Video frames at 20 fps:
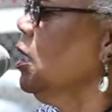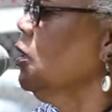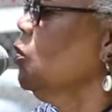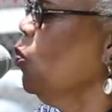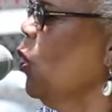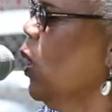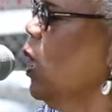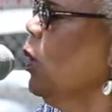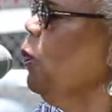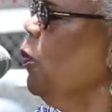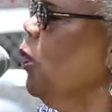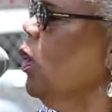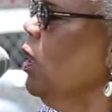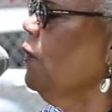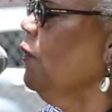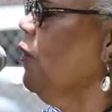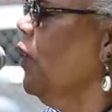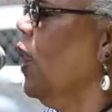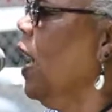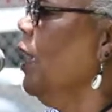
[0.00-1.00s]

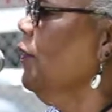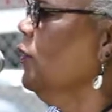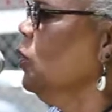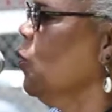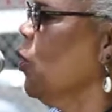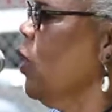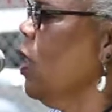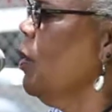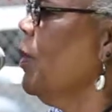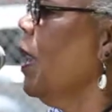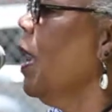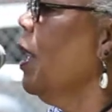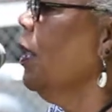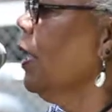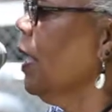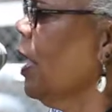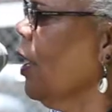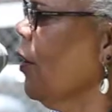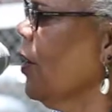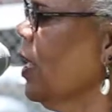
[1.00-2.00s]
1.5 square mile
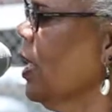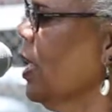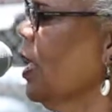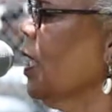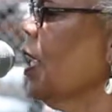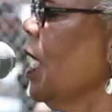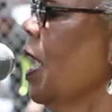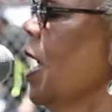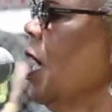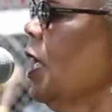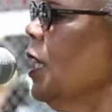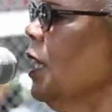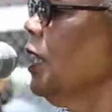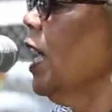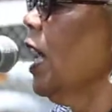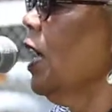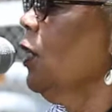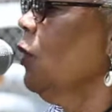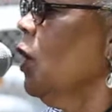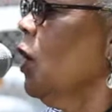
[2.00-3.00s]
area
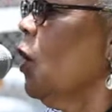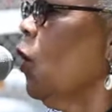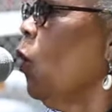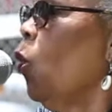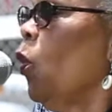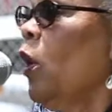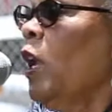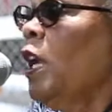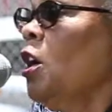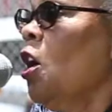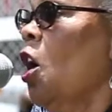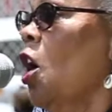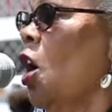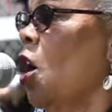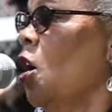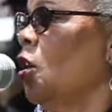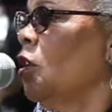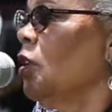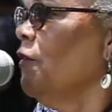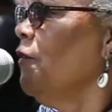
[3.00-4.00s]
that we
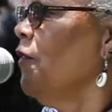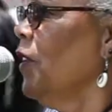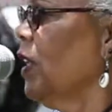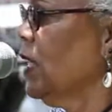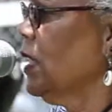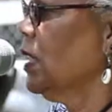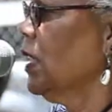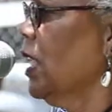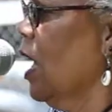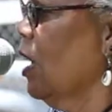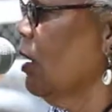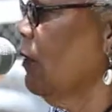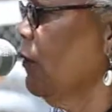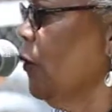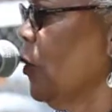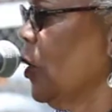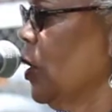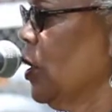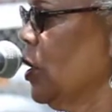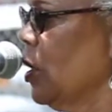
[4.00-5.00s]
called Venice,
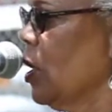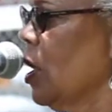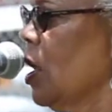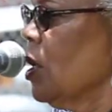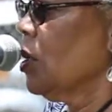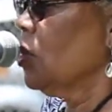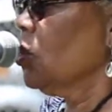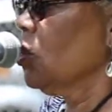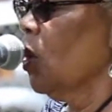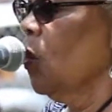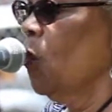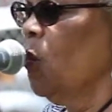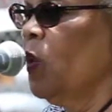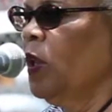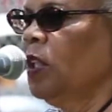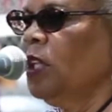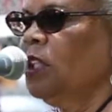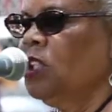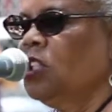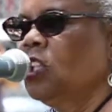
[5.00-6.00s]
California. So
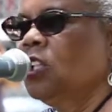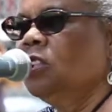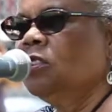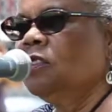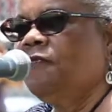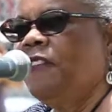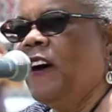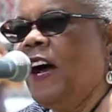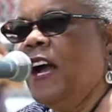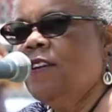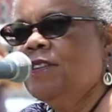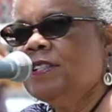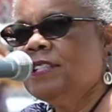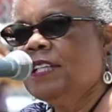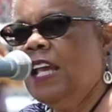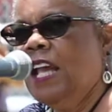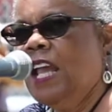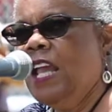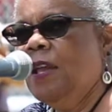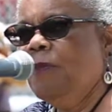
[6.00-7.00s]
when the gentrifiers
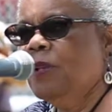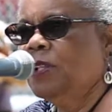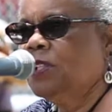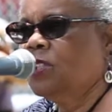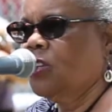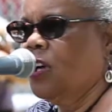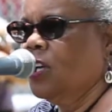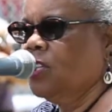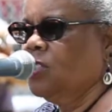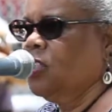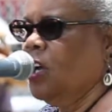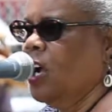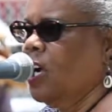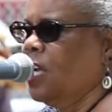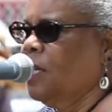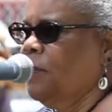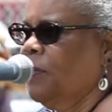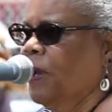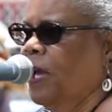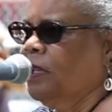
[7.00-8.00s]
came and started
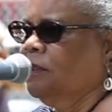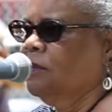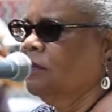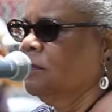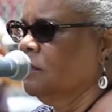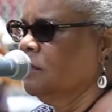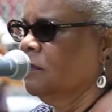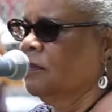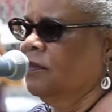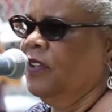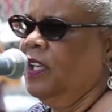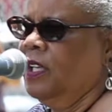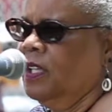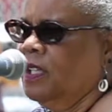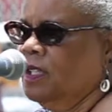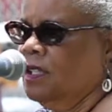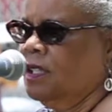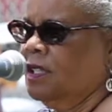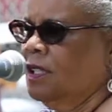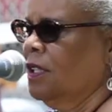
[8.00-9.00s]
talking about
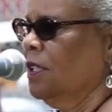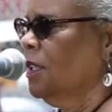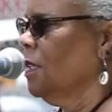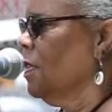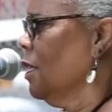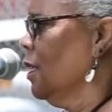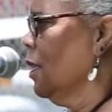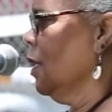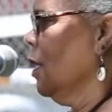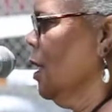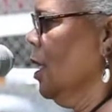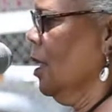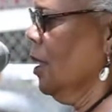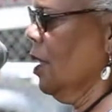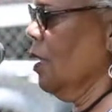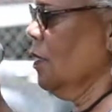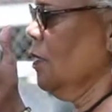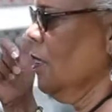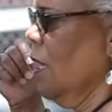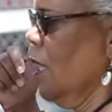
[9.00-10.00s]
Venice, and
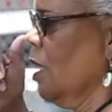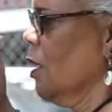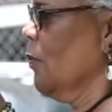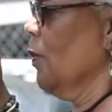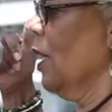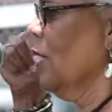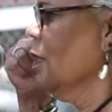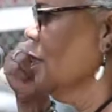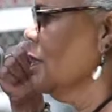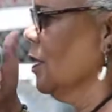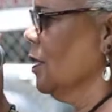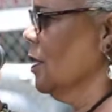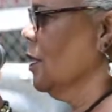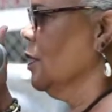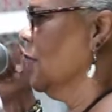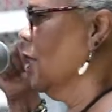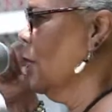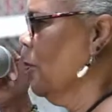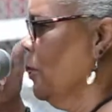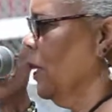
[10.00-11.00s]
they're talking about
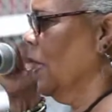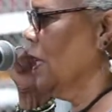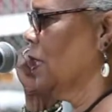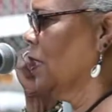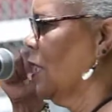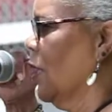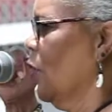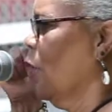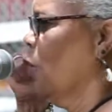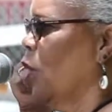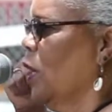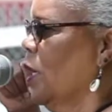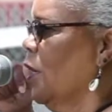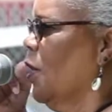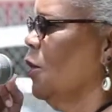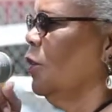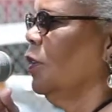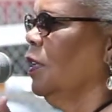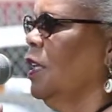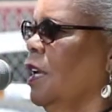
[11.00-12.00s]
someplace that we
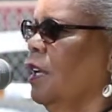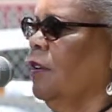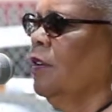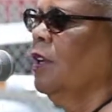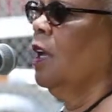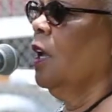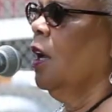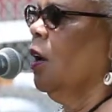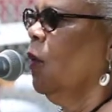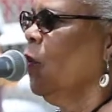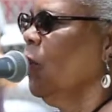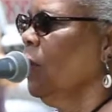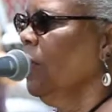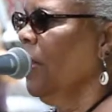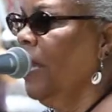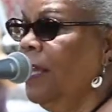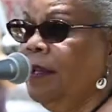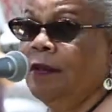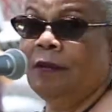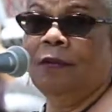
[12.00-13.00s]
don't live, we're
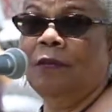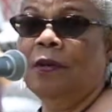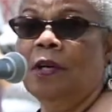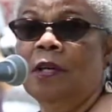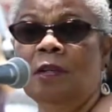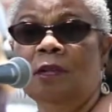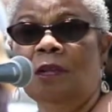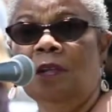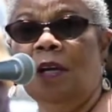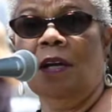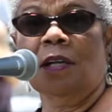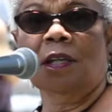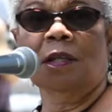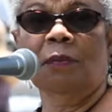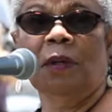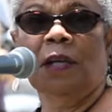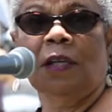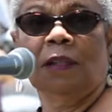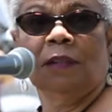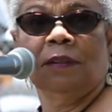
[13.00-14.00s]
like, where are you talking about?